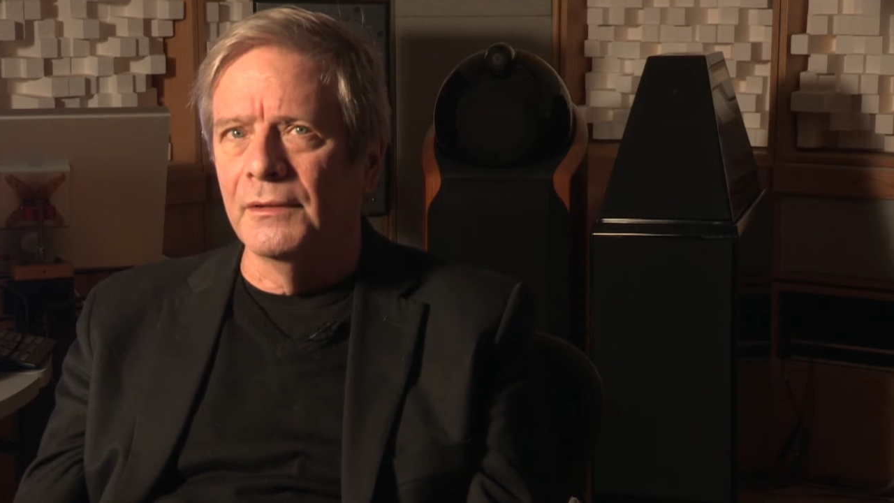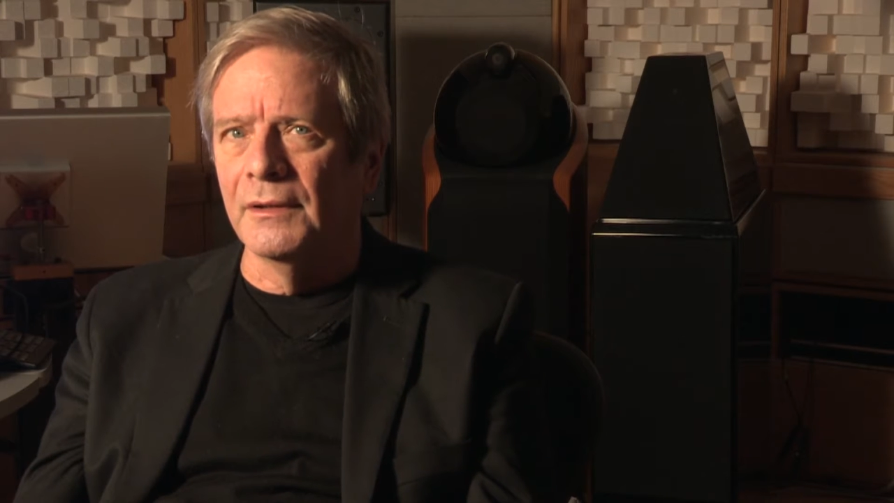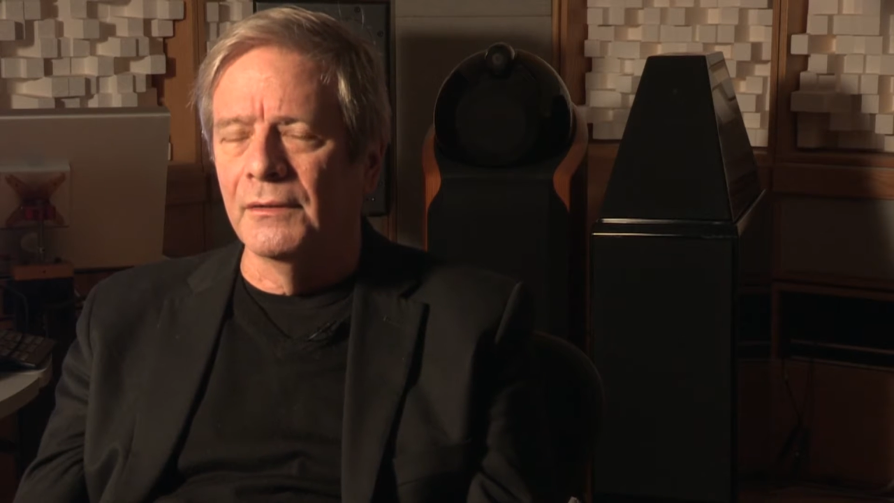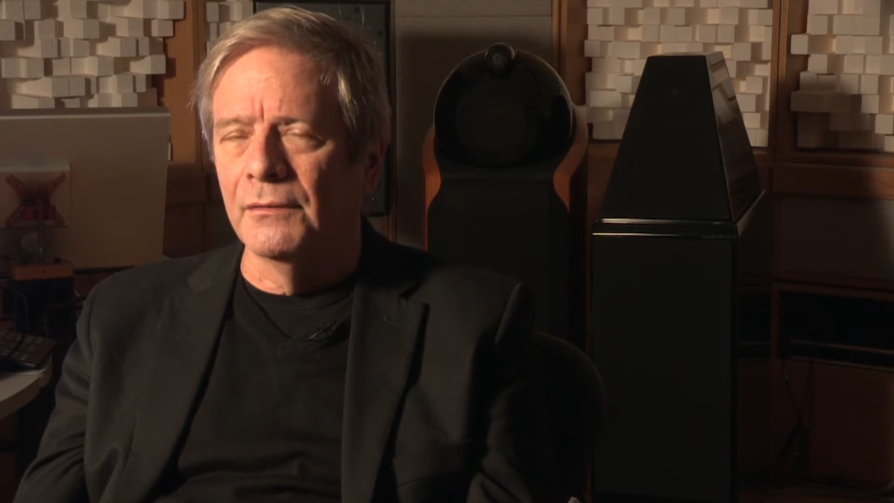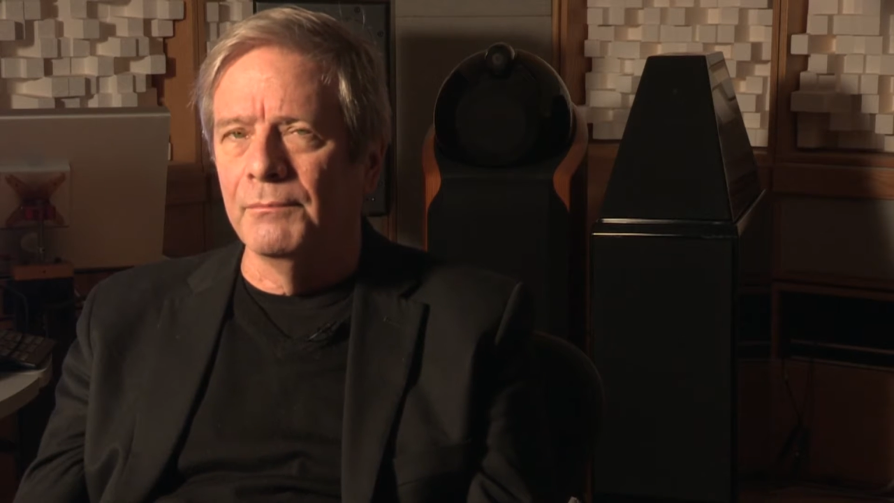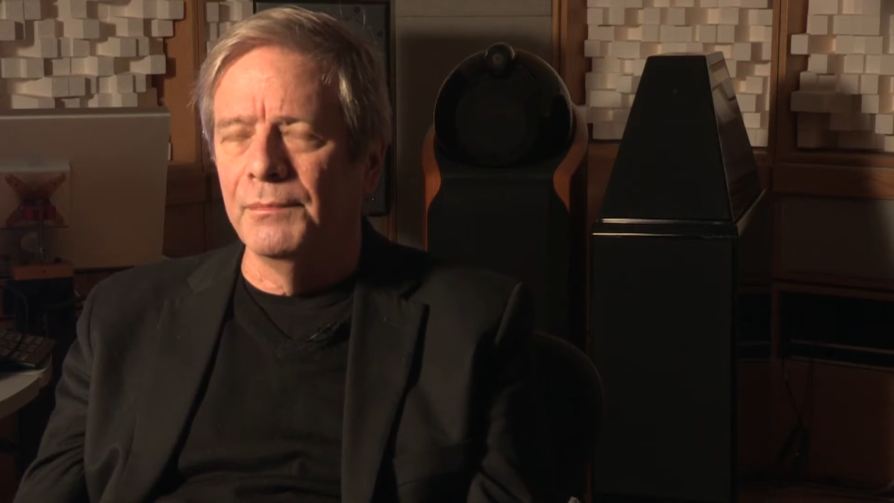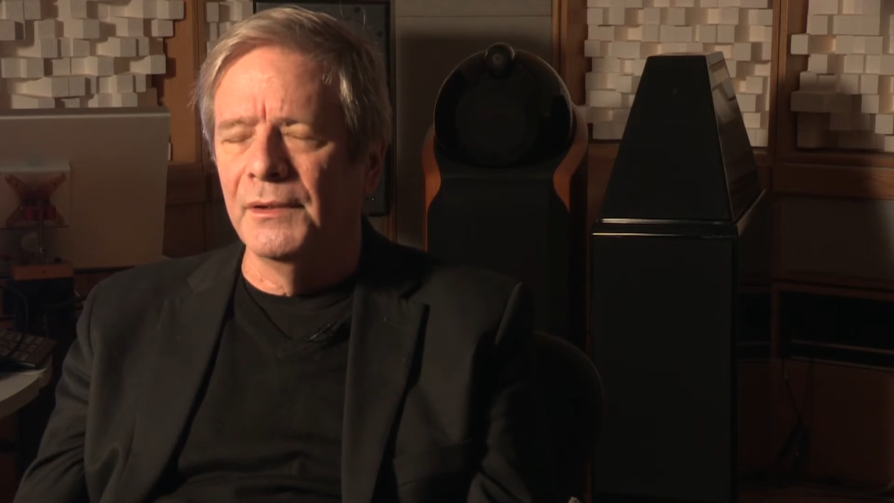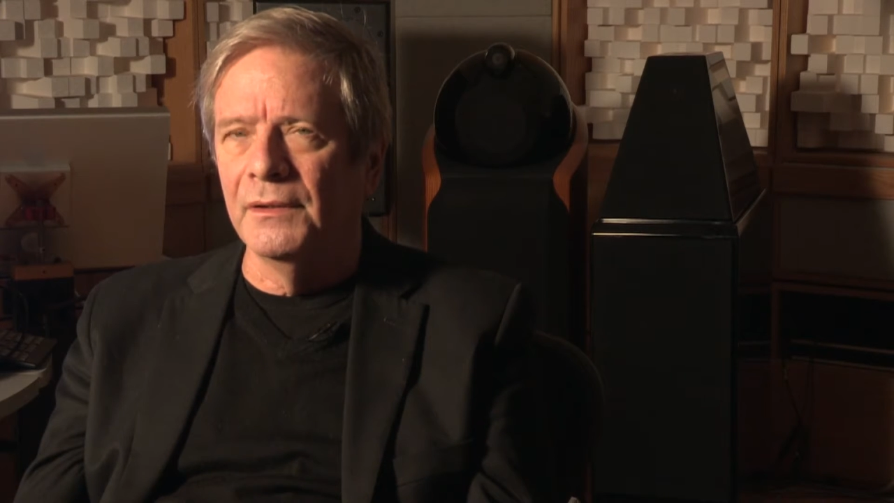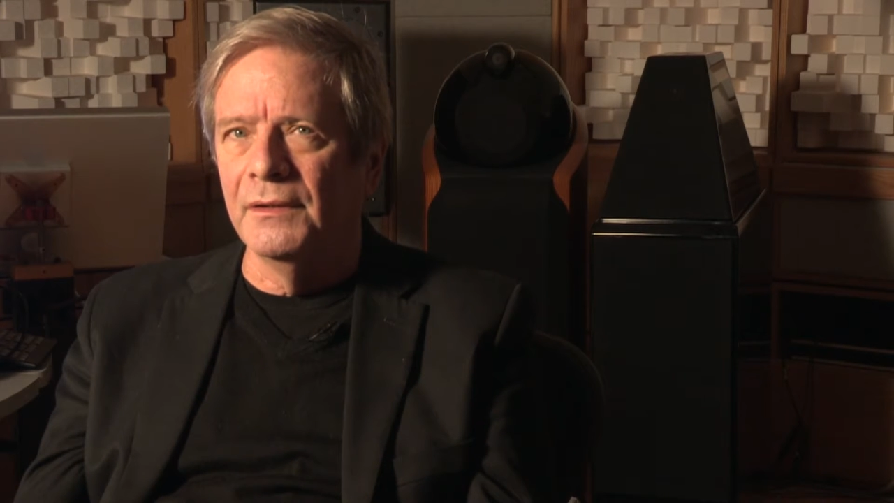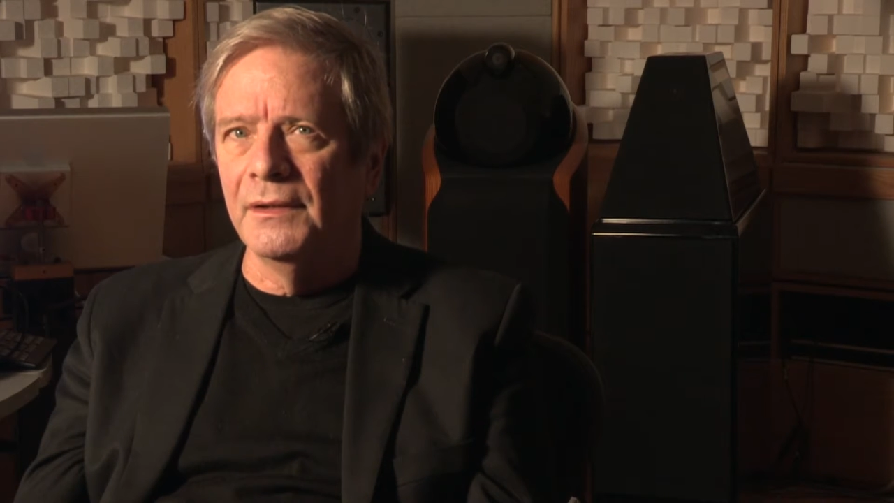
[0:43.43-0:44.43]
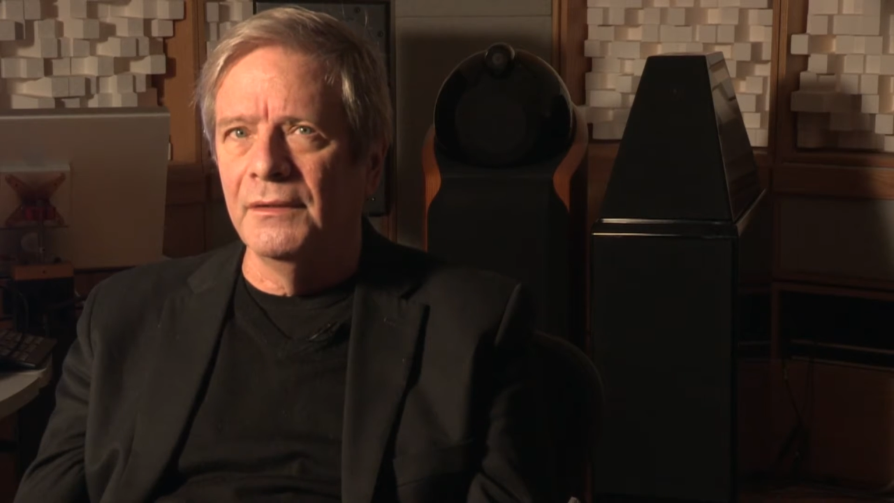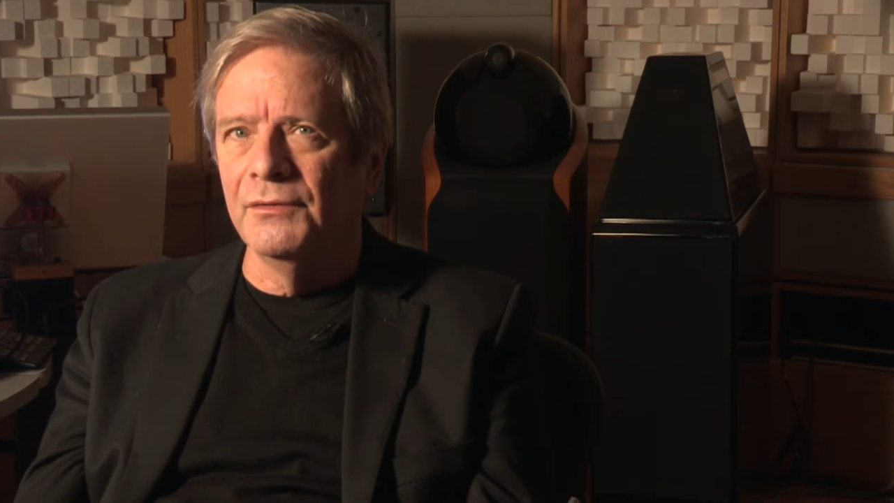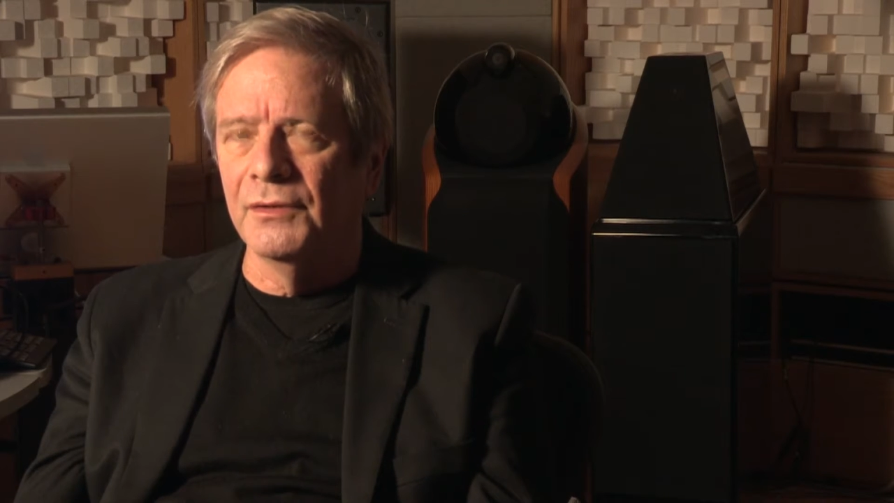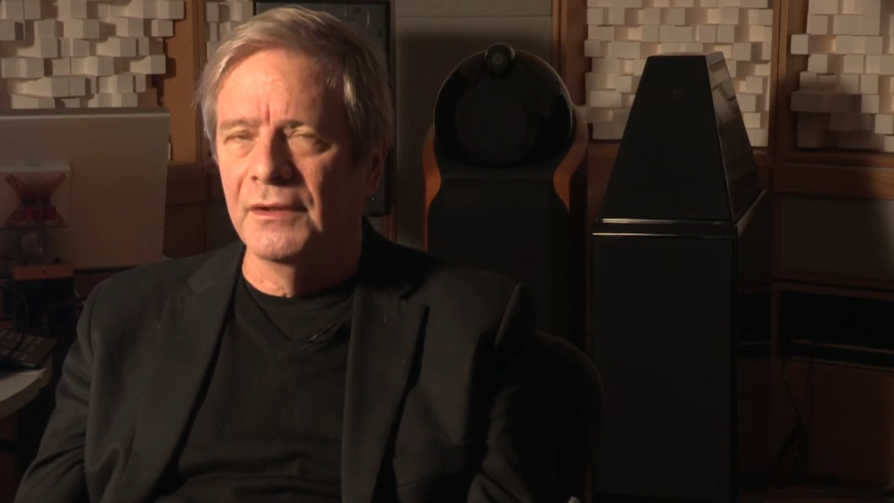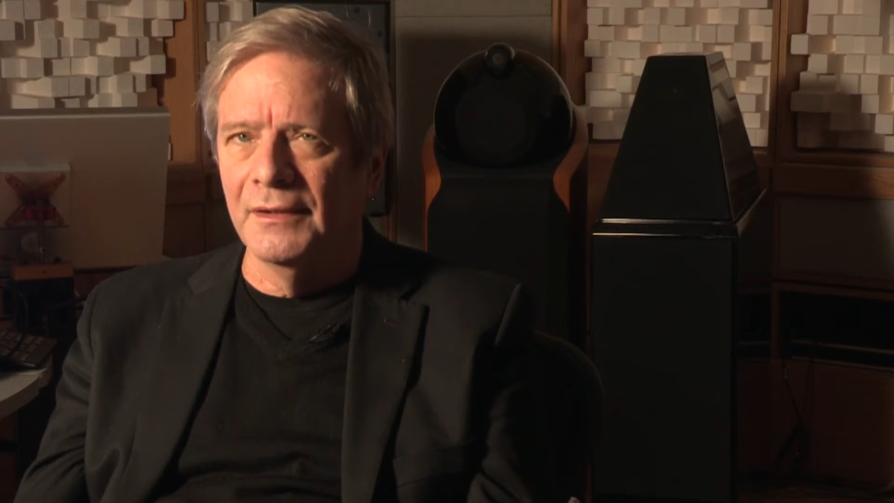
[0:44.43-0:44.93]
and our ability
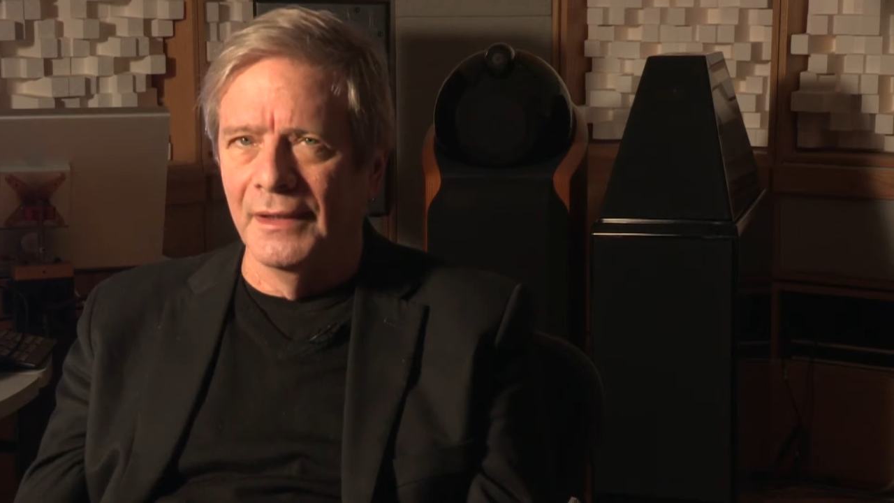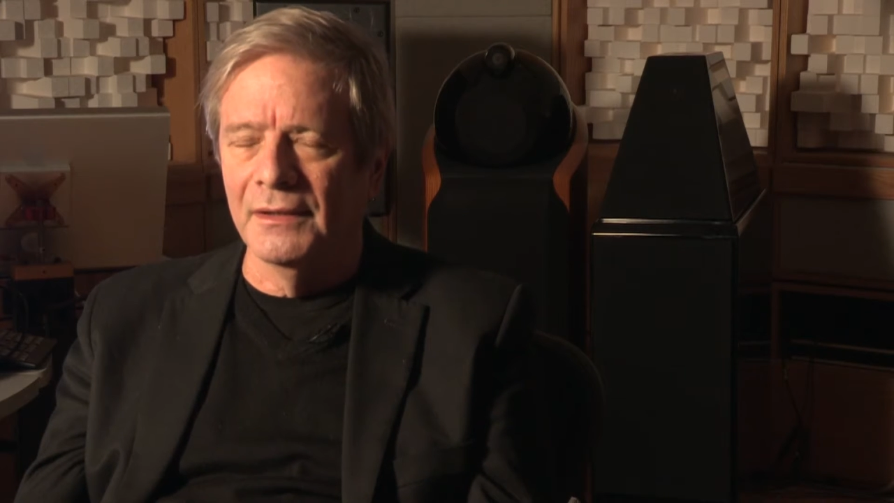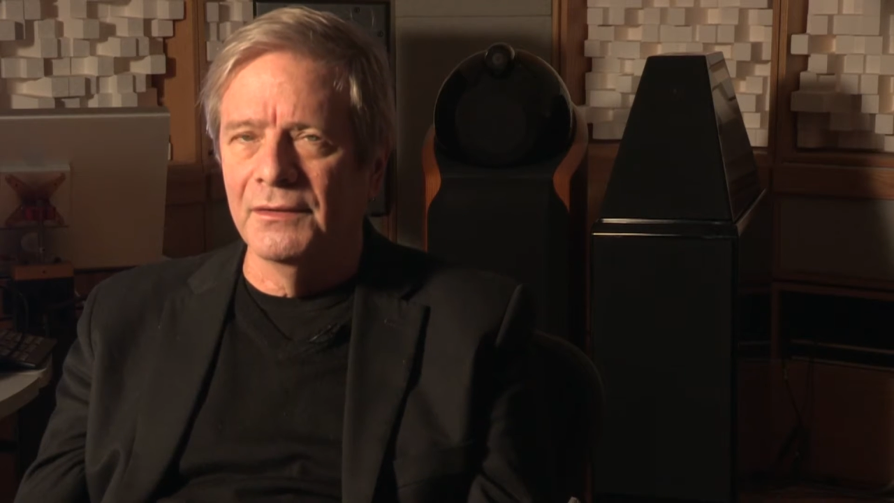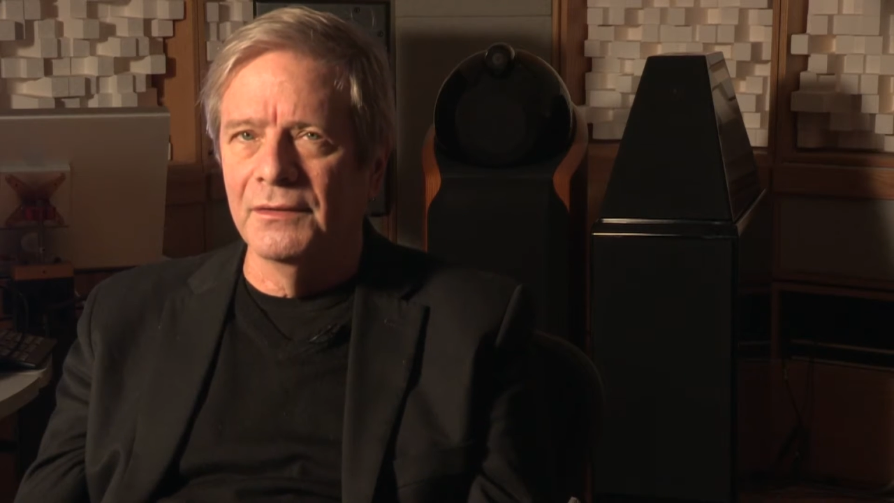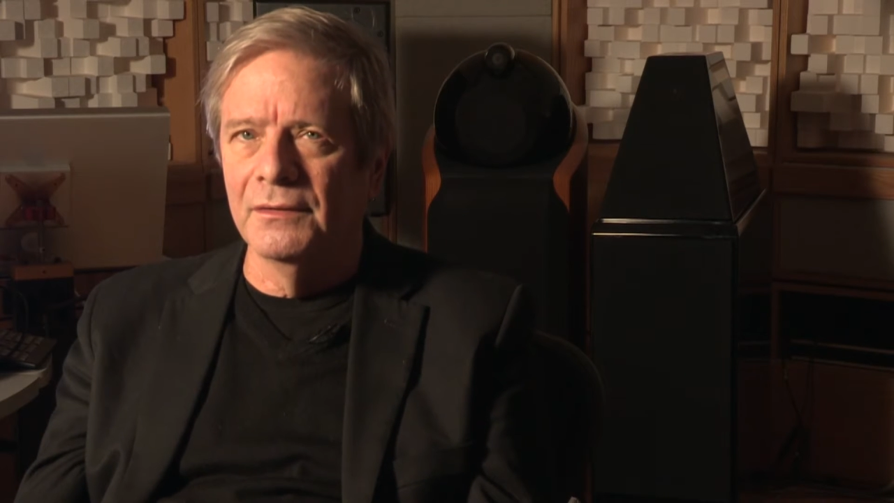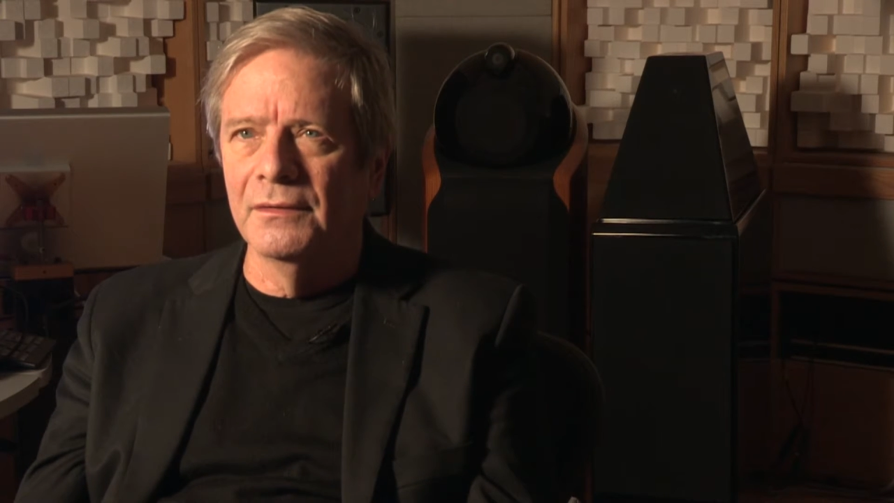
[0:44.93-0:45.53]
to connect.